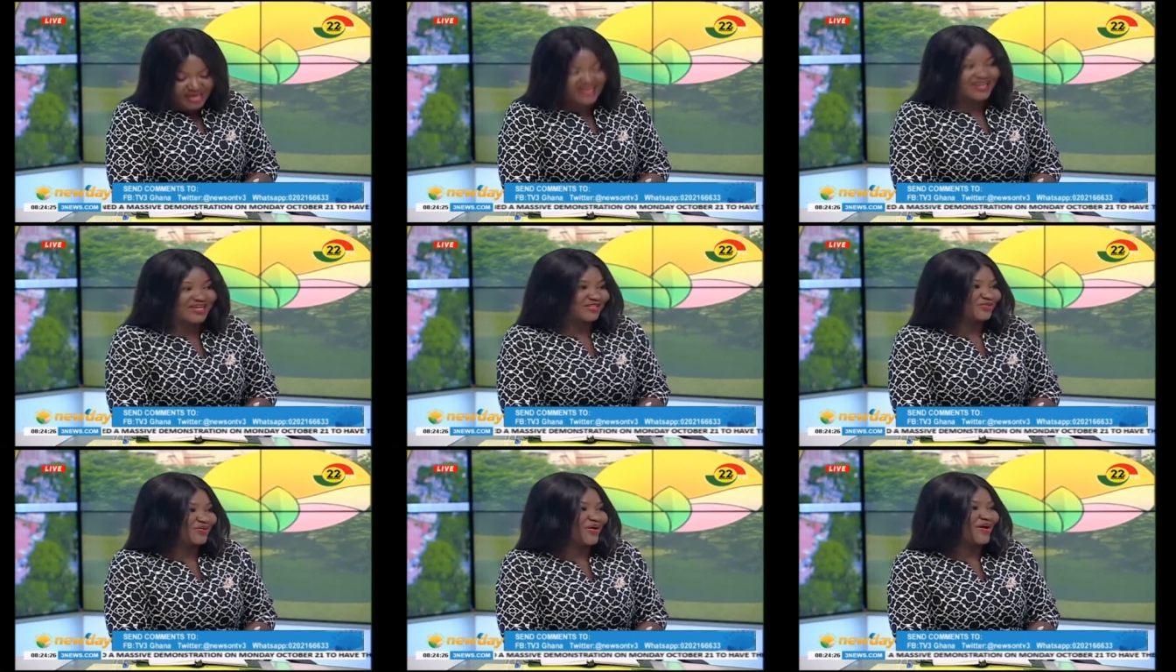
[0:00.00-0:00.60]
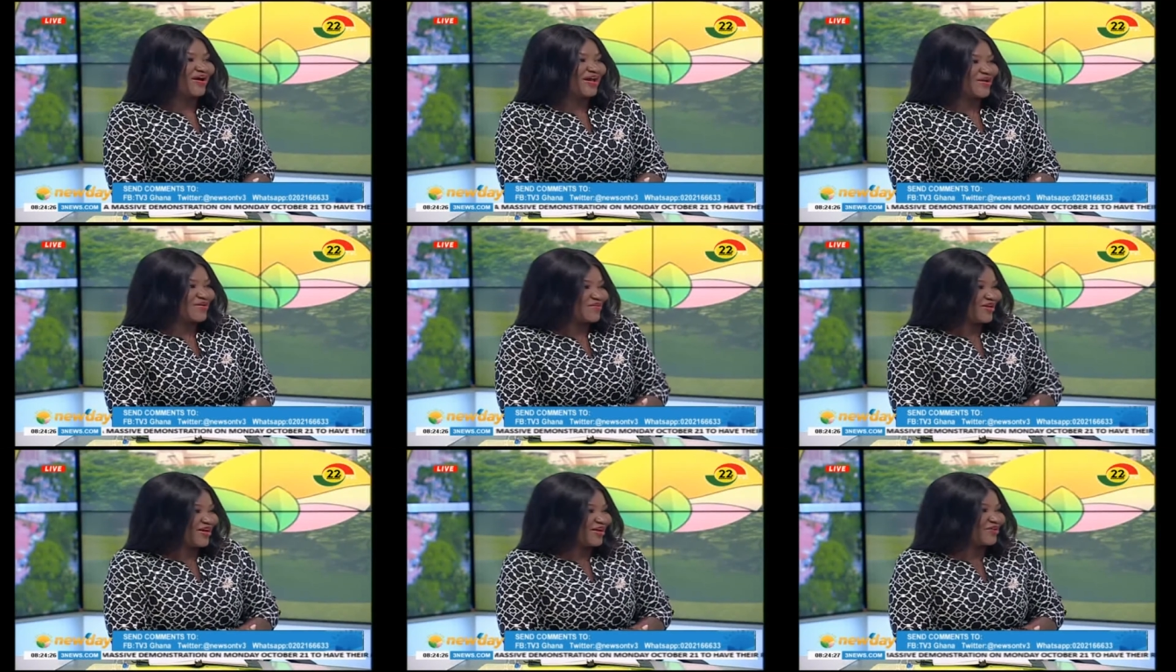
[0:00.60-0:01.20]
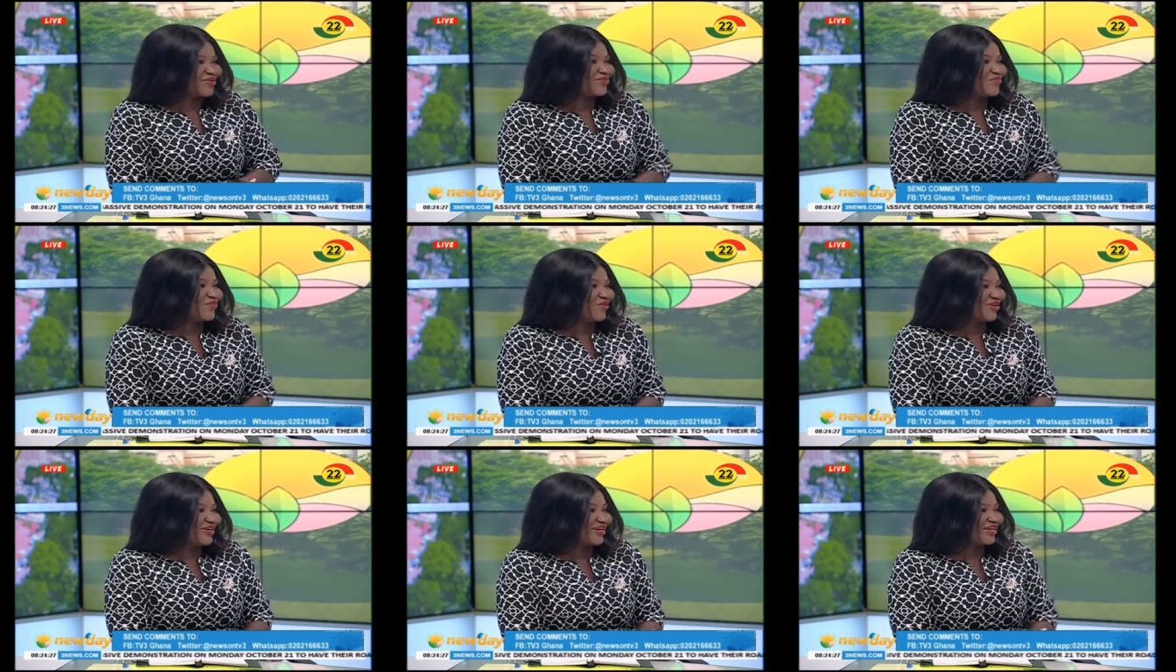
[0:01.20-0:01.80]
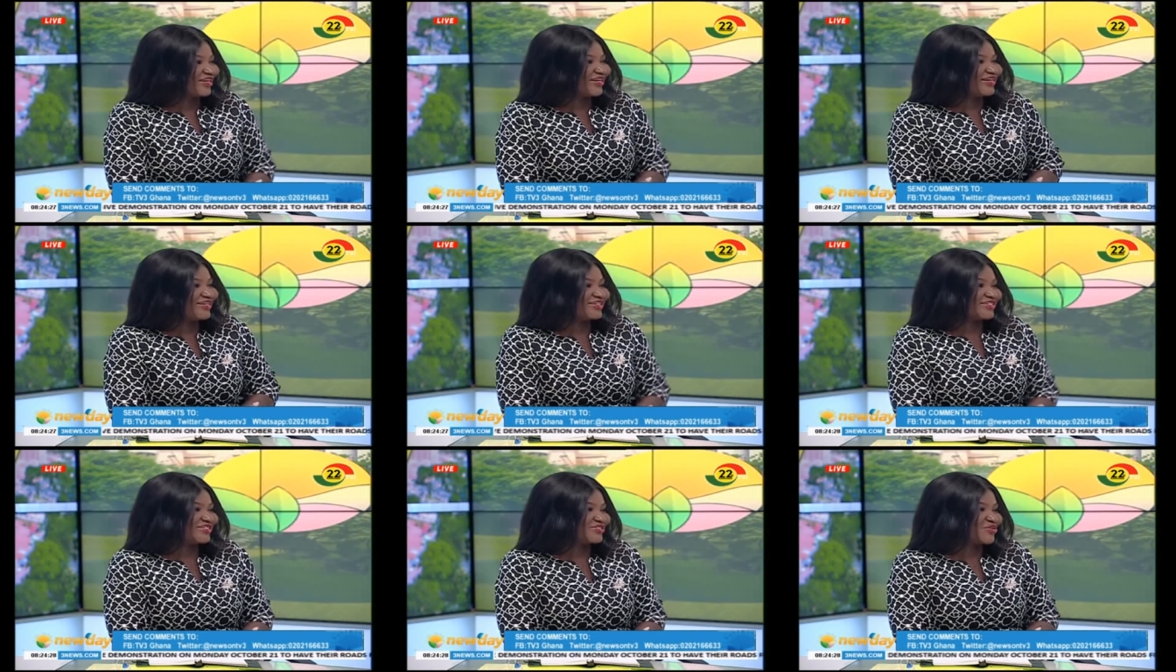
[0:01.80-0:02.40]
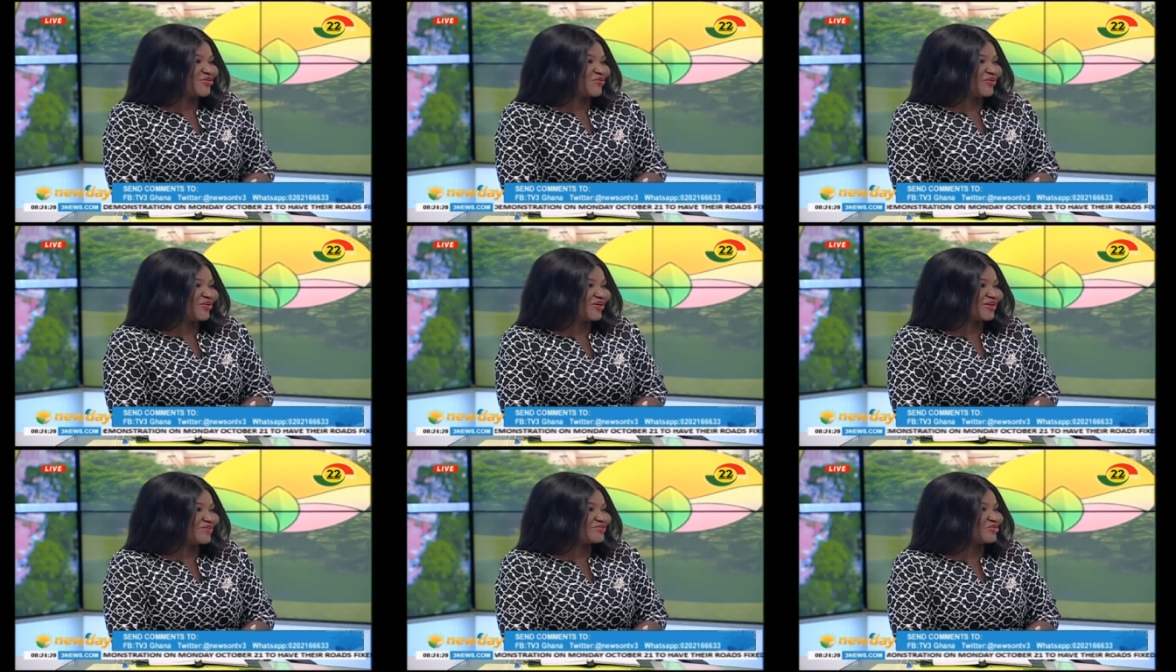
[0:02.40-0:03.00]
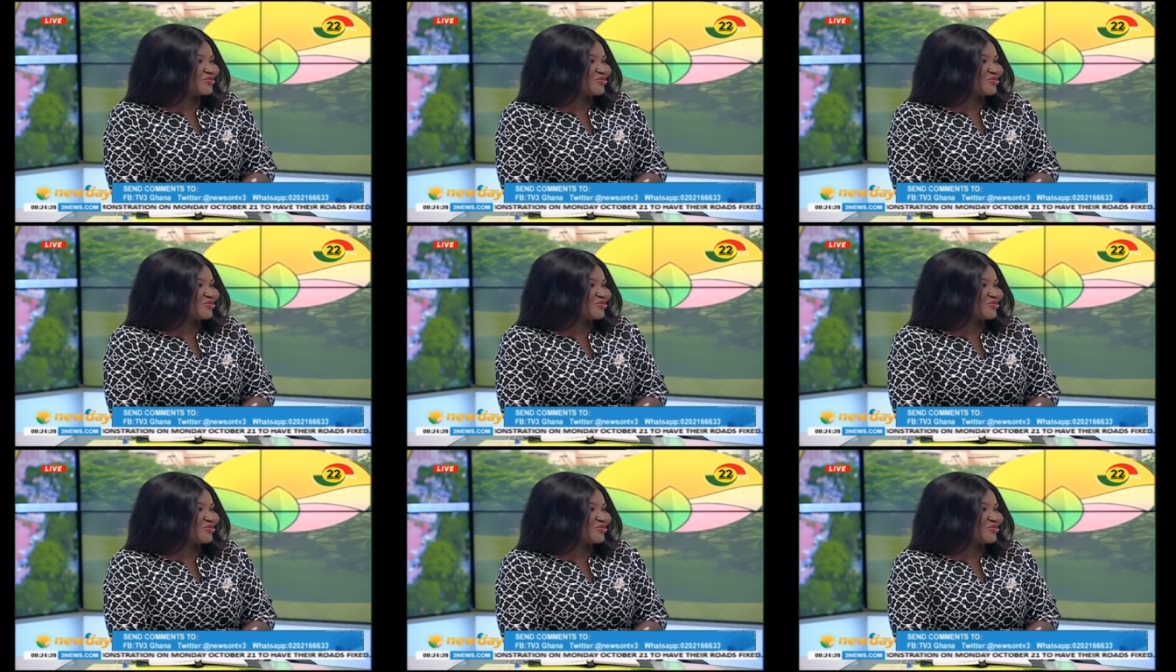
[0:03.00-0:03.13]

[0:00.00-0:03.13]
electoral area. Good morning, ladies. You're welcome to